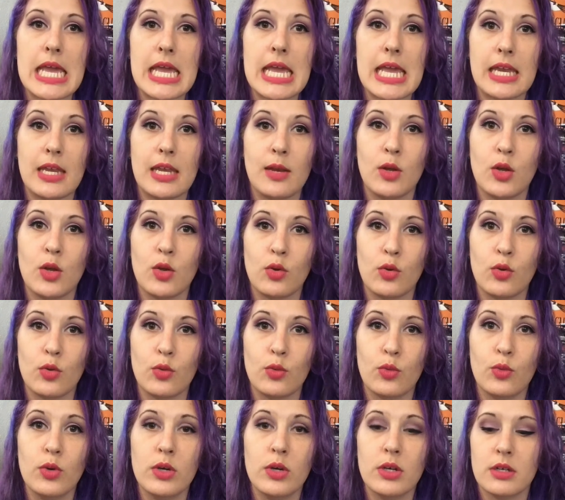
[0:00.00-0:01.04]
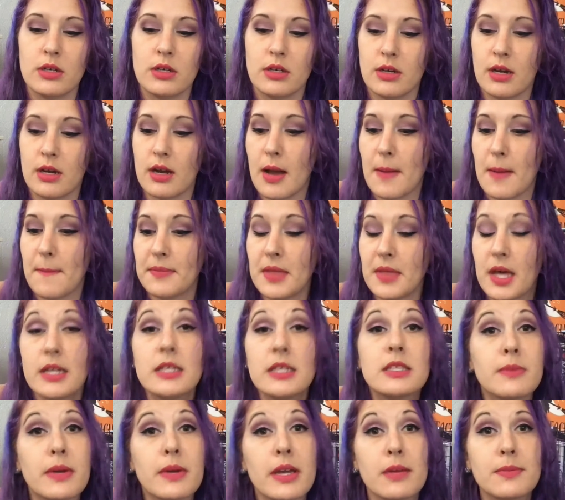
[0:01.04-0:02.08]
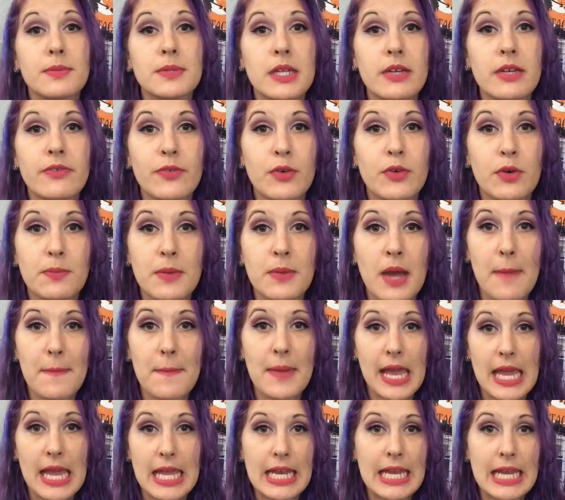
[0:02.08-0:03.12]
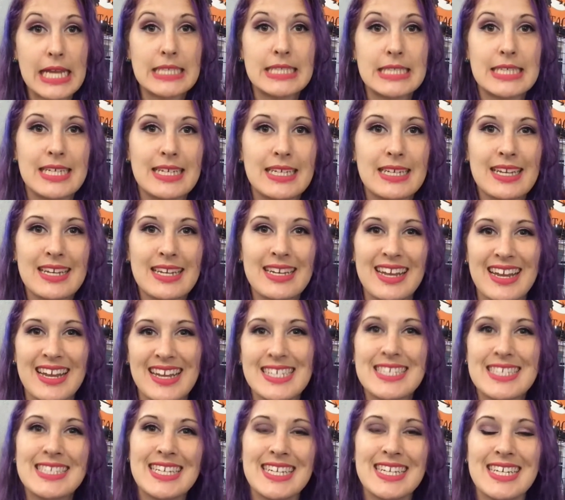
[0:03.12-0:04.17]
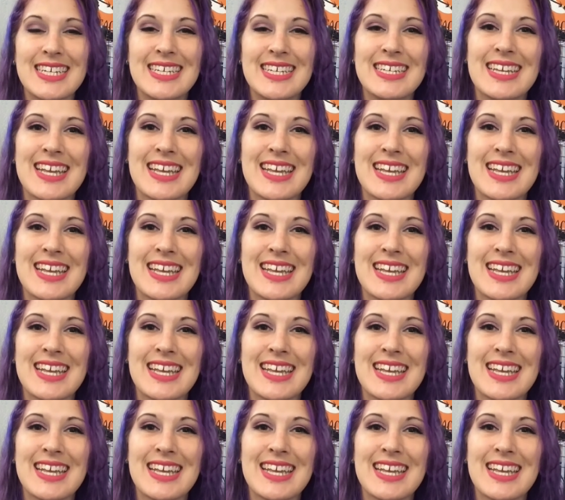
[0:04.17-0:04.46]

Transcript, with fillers: Anywho, um, that is my update for my Pan 18 and 18,